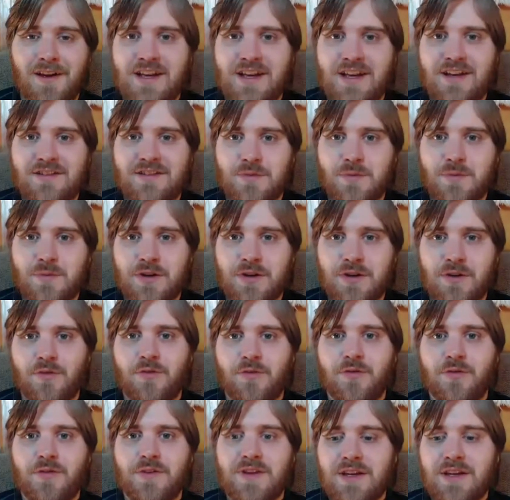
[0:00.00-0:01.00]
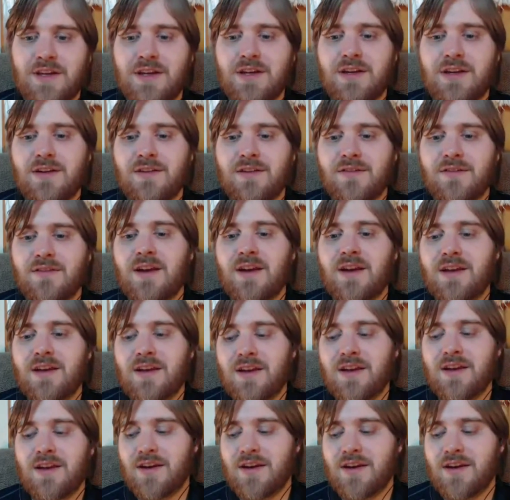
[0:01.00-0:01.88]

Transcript: superhero fatigue going to set in?